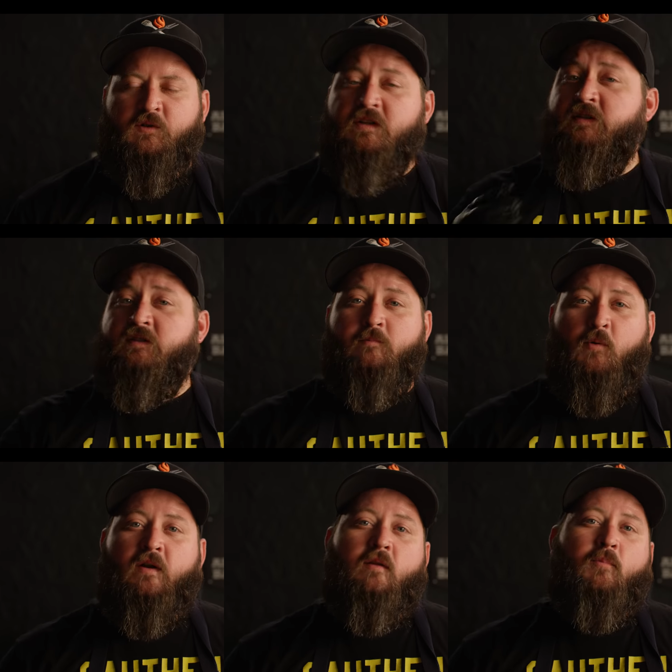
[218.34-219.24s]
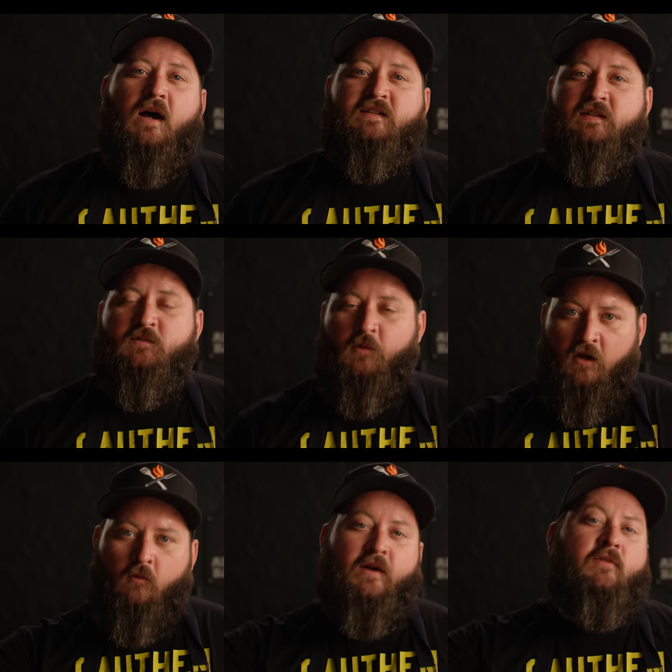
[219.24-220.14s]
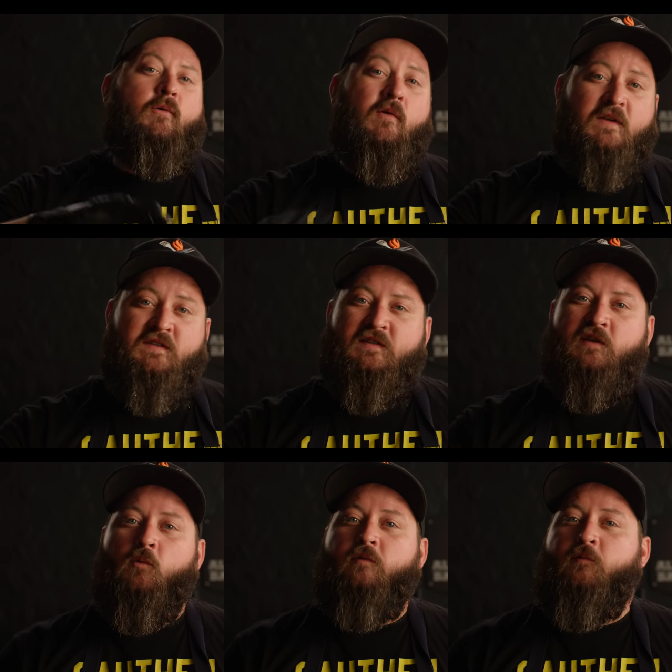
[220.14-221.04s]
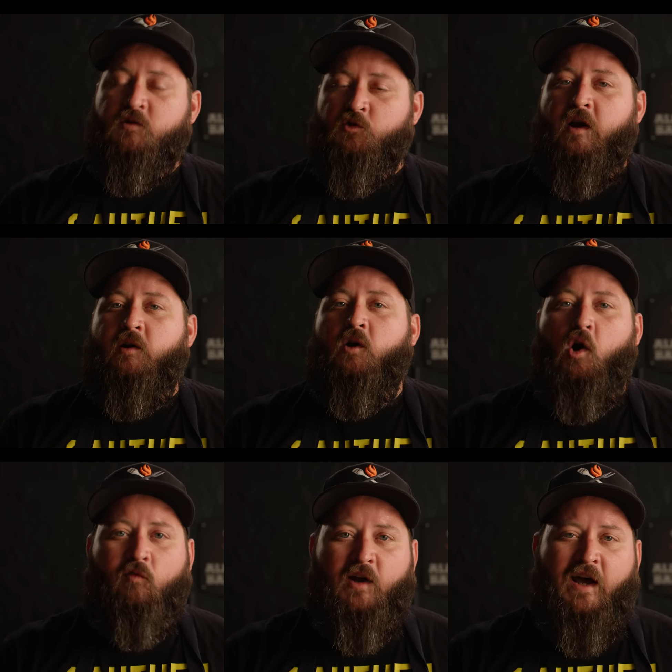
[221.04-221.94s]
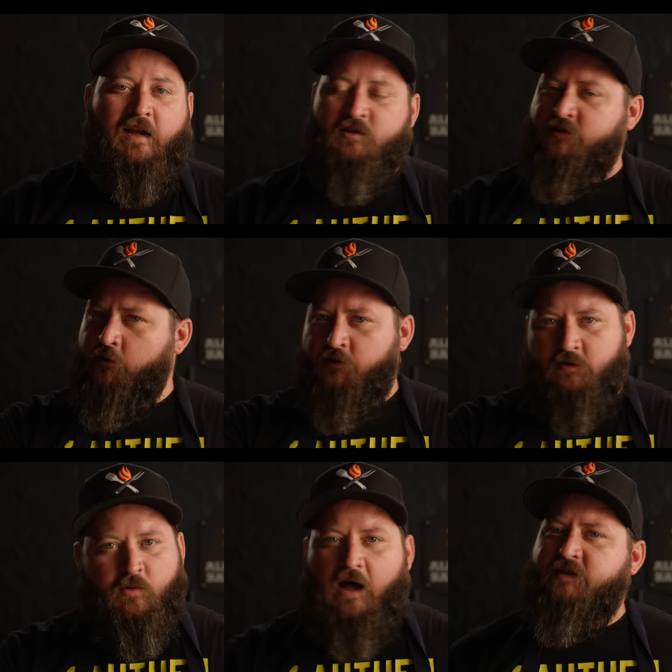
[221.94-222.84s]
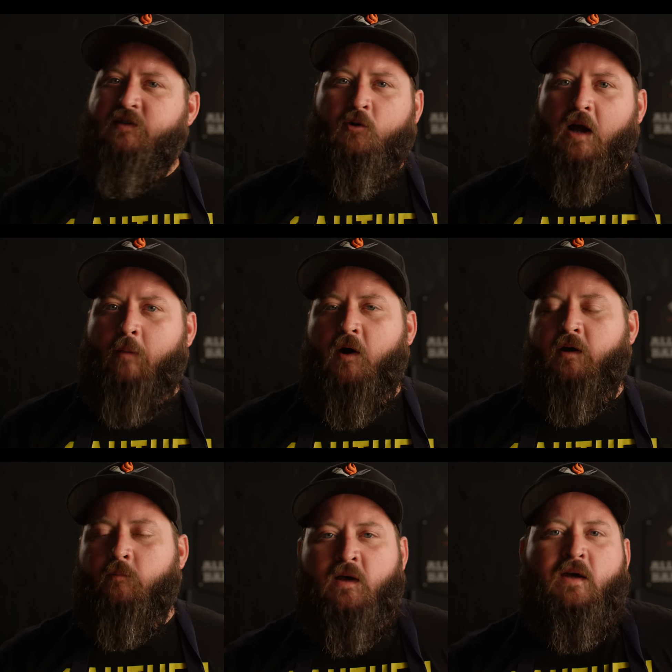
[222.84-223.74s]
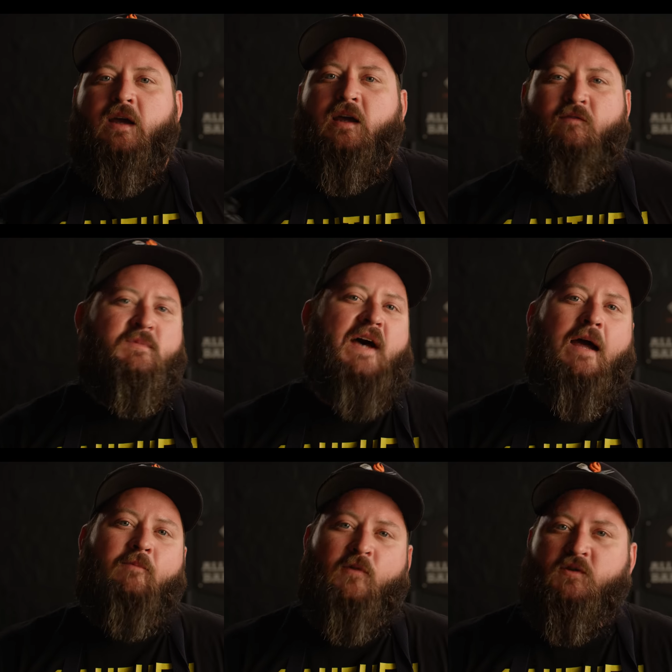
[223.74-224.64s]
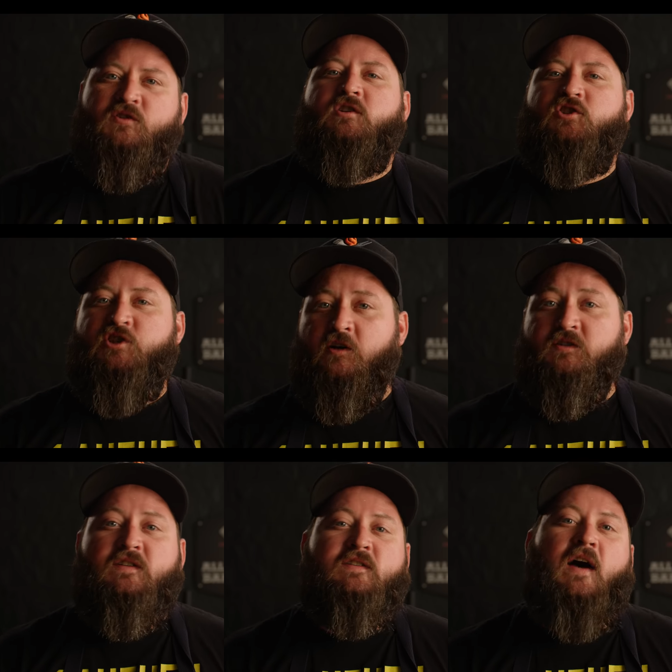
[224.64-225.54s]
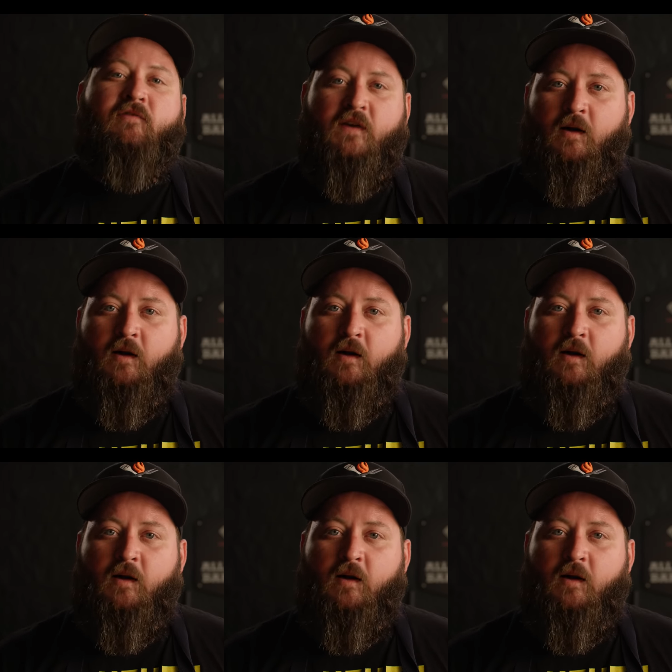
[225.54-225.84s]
this is the point in the process where you're gonna to wanna to throw these into the refrigerator overnight. Just throw some plastic wrap on them and give them time for those shells to soften